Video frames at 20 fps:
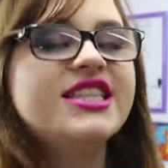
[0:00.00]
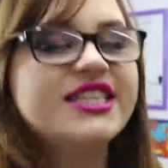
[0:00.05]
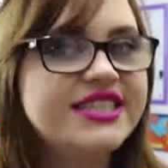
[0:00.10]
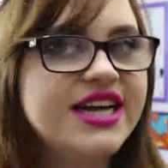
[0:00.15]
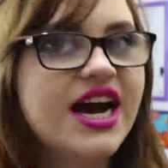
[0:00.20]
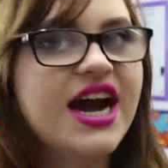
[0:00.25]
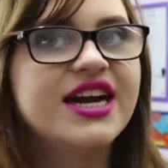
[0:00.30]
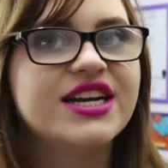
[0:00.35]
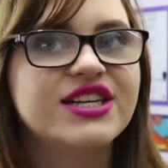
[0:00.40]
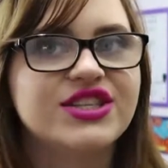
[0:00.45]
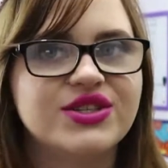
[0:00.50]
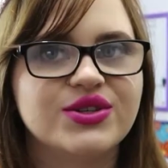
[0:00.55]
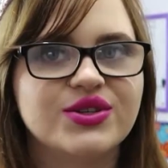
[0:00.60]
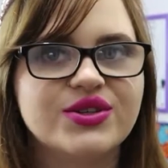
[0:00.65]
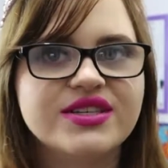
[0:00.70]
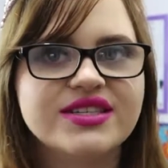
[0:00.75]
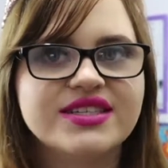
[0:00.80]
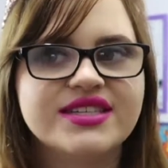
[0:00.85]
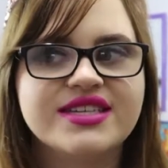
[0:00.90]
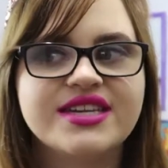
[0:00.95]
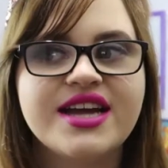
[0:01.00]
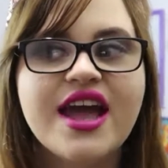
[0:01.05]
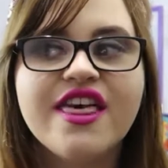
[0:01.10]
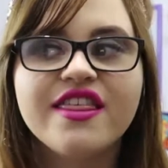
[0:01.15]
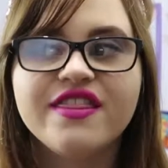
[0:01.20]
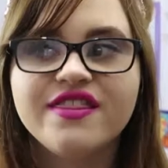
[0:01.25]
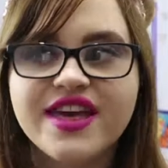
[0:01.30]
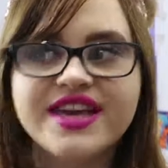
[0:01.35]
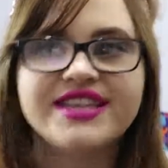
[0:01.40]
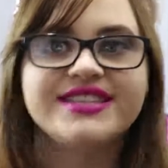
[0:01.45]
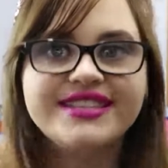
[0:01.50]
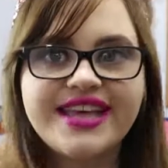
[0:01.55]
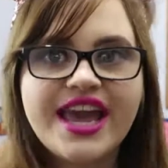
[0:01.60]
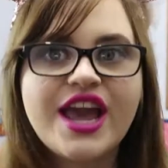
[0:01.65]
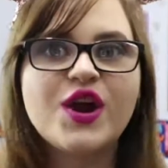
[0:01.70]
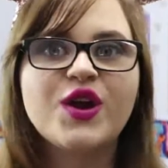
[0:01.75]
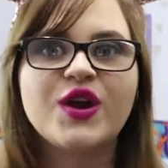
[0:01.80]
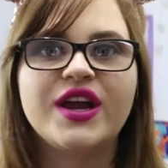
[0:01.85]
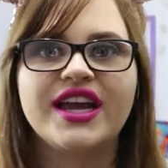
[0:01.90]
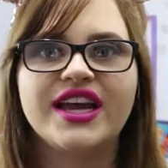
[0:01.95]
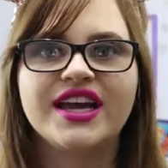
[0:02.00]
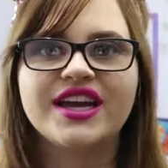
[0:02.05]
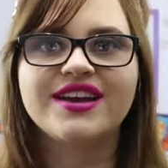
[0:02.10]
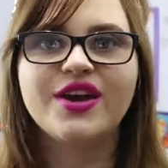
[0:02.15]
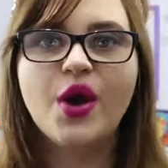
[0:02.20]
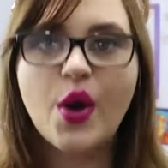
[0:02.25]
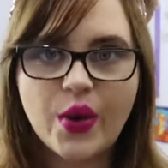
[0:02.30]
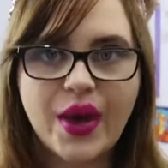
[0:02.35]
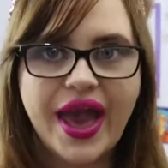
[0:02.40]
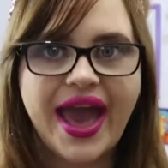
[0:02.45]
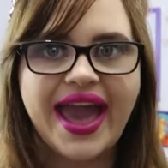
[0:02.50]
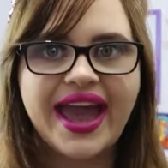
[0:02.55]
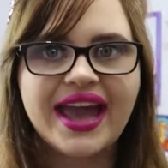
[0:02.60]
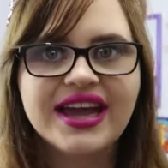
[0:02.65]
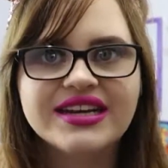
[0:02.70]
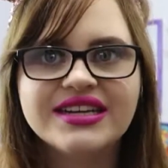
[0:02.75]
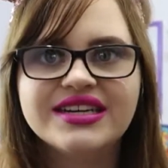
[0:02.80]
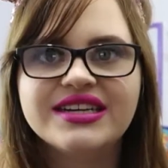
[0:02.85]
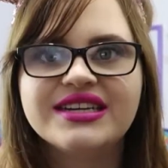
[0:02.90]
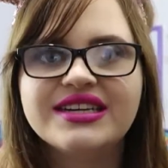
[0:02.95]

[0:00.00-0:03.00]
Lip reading: of the dinosaurs. They're scary, okay?